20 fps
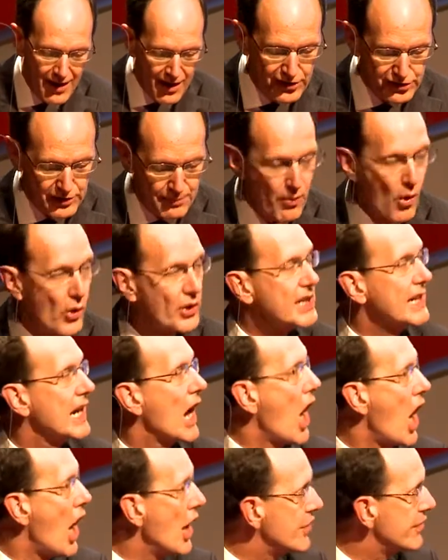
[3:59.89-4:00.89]
supporting
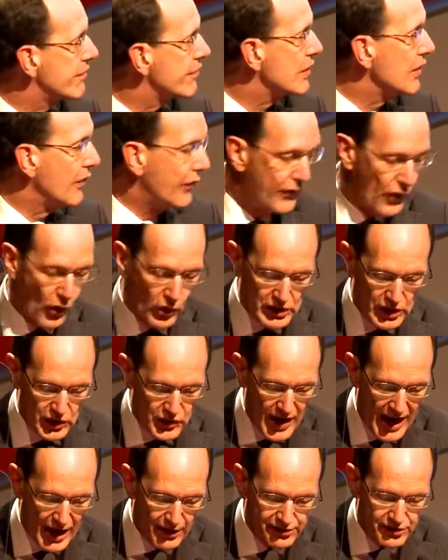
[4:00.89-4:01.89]

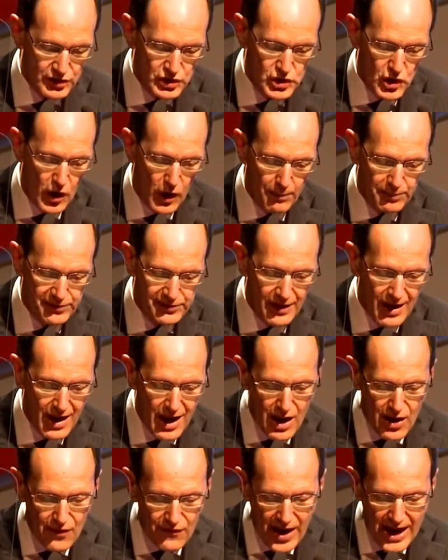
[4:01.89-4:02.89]
140,000 jobs
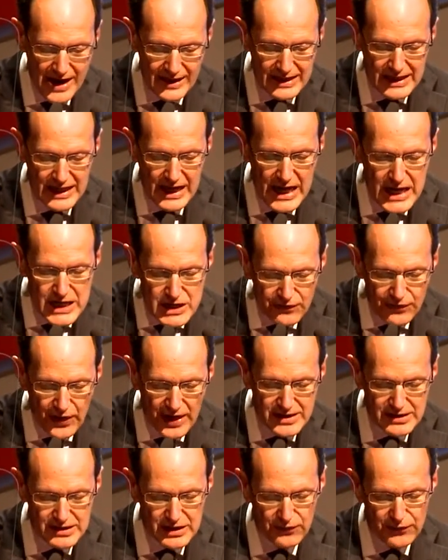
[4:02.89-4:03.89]
for any
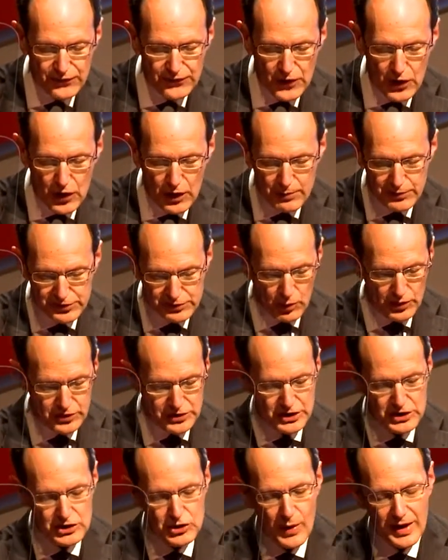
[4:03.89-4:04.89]
innovative firms
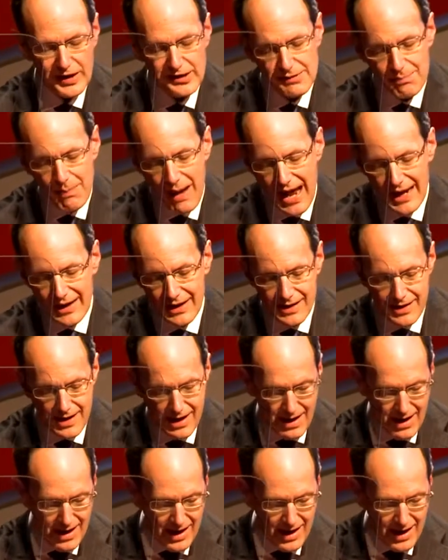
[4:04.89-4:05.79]
wanting to expand